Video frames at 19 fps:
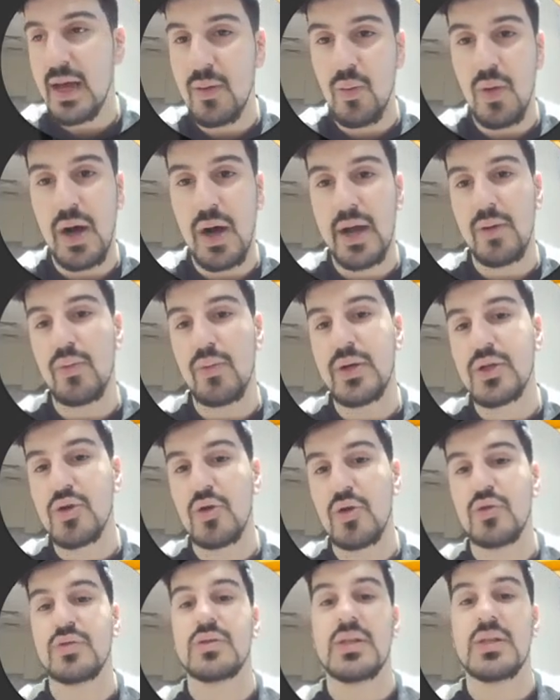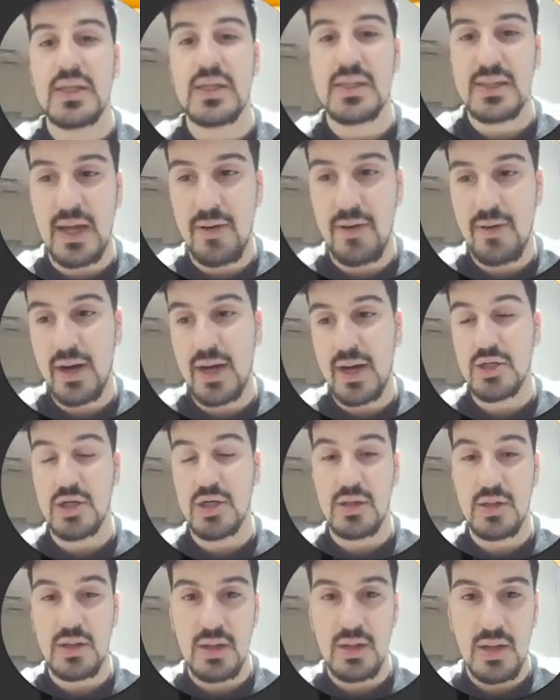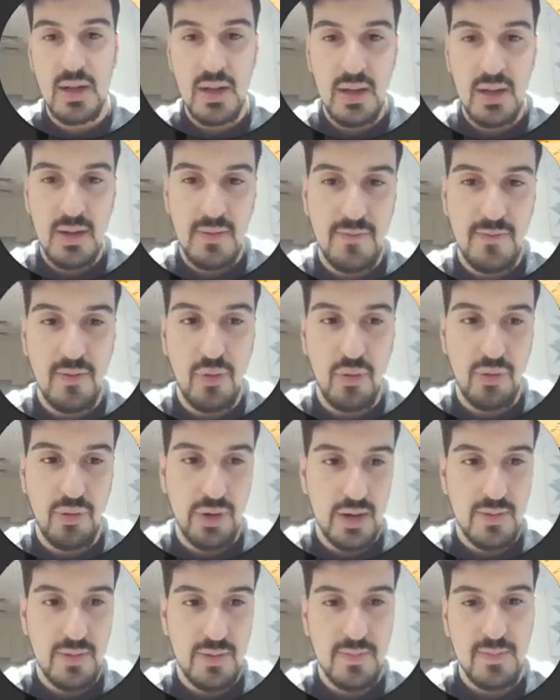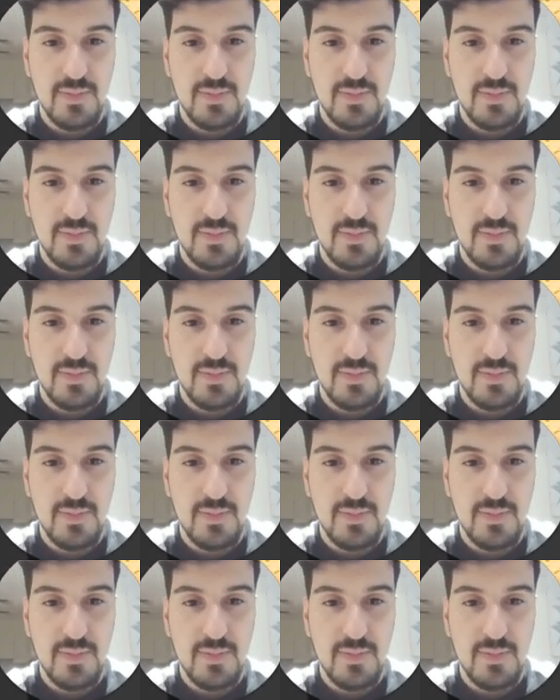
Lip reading: and why we chose this direction for it.